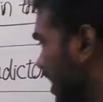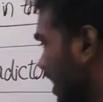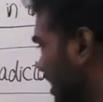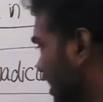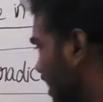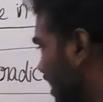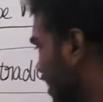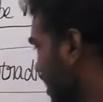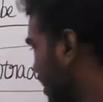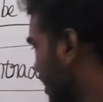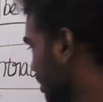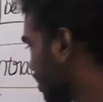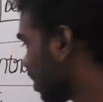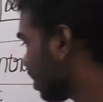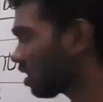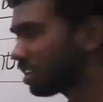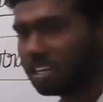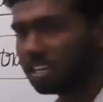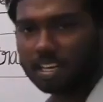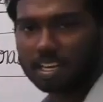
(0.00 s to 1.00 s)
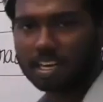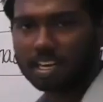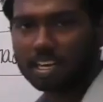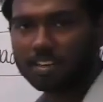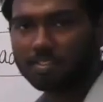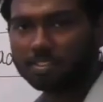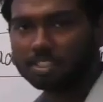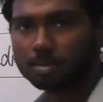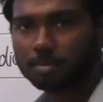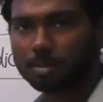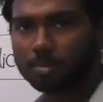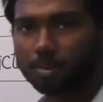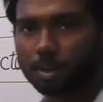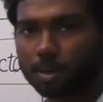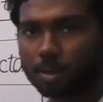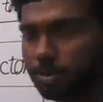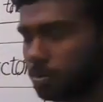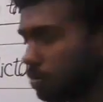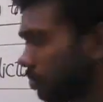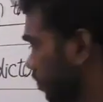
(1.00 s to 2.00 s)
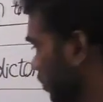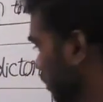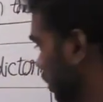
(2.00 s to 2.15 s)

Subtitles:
think it is not clearly visible for you.